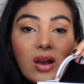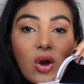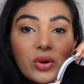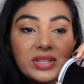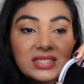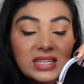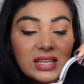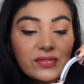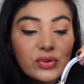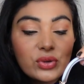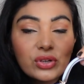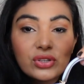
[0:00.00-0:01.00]
Honestly, if
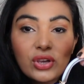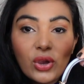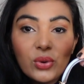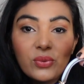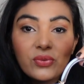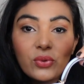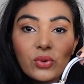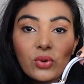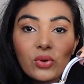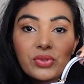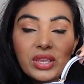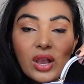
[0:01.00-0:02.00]
you could go
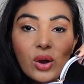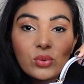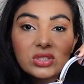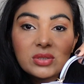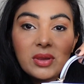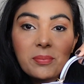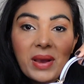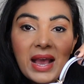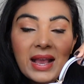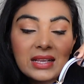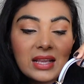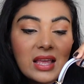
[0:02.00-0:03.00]
for the ultimate
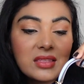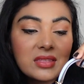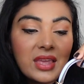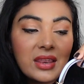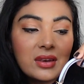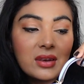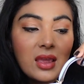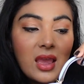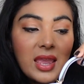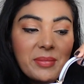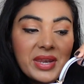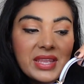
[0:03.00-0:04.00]
bag, then
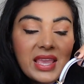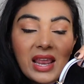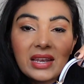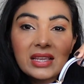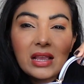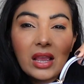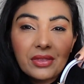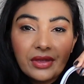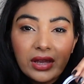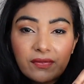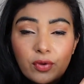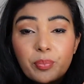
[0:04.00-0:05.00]
a mini Kelly, I
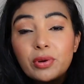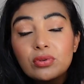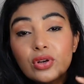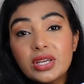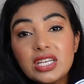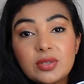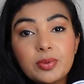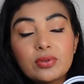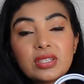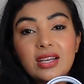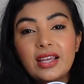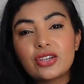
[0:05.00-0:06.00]
think if you're looking to build
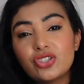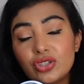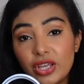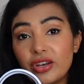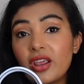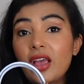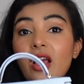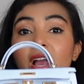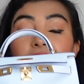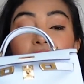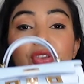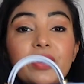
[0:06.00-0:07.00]
a collection, then I
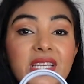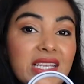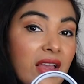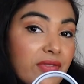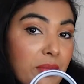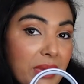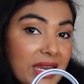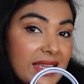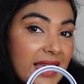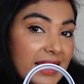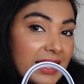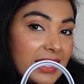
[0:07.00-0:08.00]
think you need to have the mini
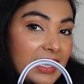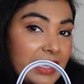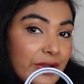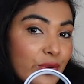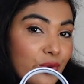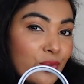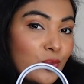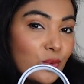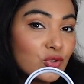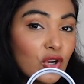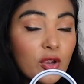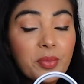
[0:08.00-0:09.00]
Kelly in your
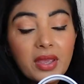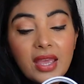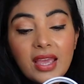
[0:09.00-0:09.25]
wardrobe.